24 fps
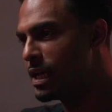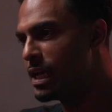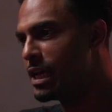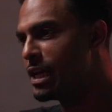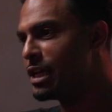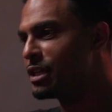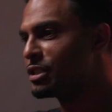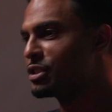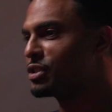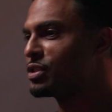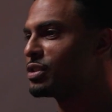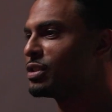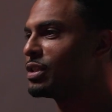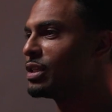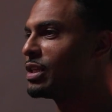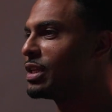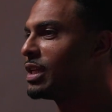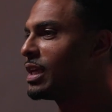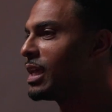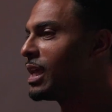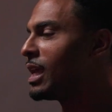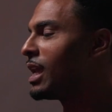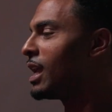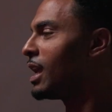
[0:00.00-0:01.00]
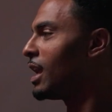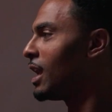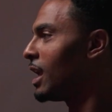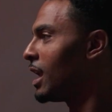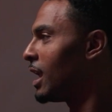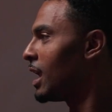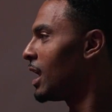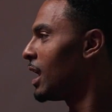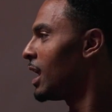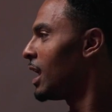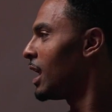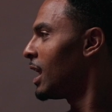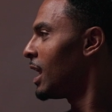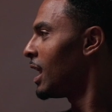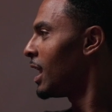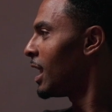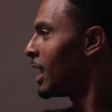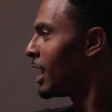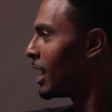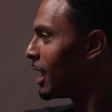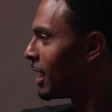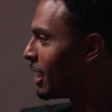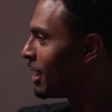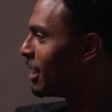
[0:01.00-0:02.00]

And so Y Envy, Chocolate Tie.